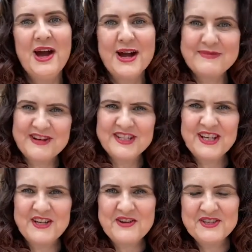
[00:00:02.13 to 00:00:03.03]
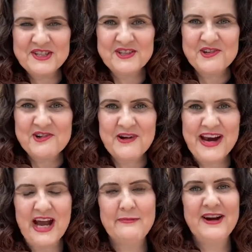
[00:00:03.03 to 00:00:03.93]
I'm going to tell you a
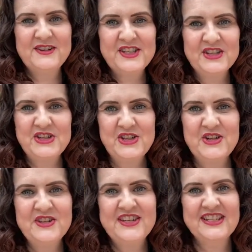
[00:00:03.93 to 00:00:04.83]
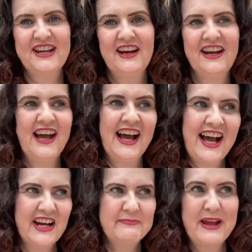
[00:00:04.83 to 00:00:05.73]
story about a student I
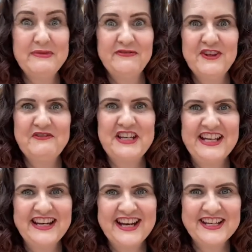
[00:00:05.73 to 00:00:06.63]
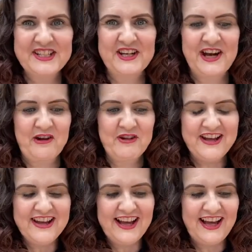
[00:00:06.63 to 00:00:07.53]
had maybe 15 years ago,
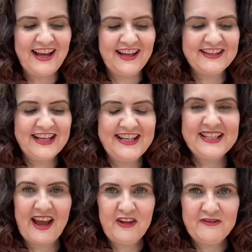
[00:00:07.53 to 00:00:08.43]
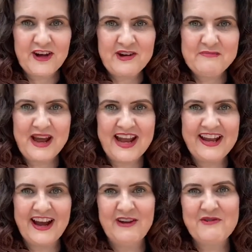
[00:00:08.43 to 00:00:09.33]
and he telephoned
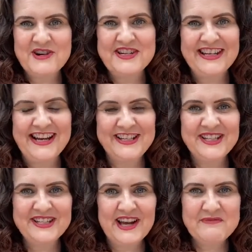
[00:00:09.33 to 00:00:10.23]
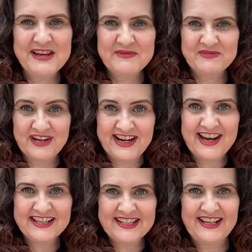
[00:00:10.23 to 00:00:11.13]
me one day to tell me he was
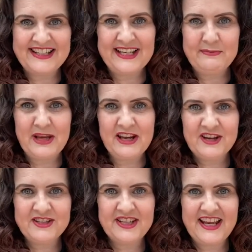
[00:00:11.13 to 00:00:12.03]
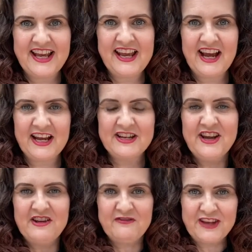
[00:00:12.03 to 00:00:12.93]
really excited because he had
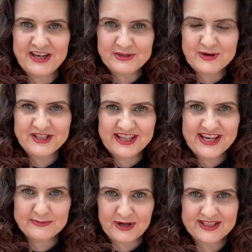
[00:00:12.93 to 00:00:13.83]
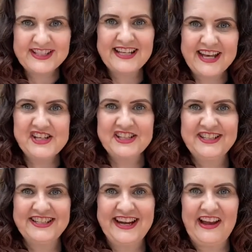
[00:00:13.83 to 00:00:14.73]
finished putting his
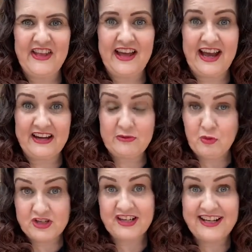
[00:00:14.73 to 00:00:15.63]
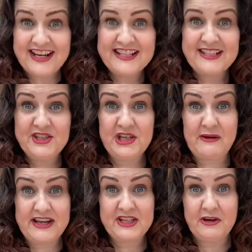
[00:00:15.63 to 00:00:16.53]
presentation together and would I listen to
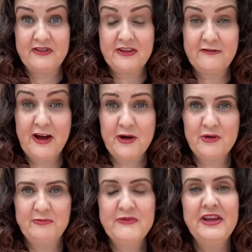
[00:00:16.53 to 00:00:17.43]
it over the phone.